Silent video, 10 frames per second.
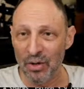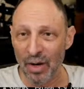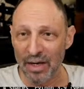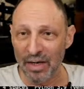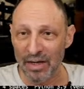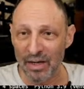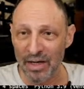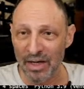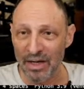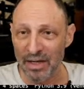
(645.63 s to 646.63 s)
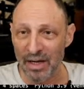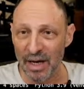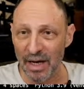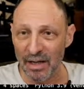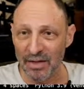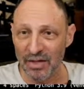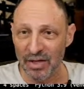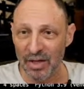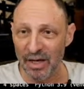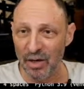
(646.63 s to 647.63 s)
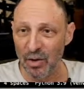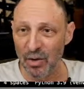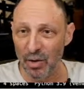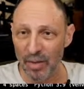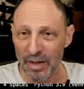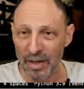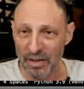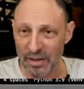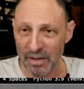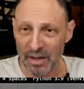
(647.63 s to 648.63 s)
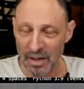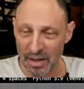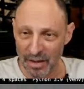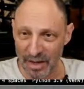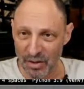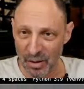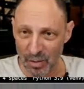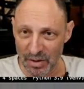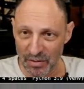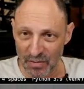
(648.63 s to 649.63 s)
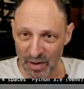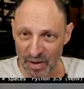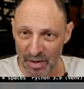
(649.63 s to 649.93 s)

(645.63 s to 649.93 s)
I can delete, let's delete Google because that's always fun.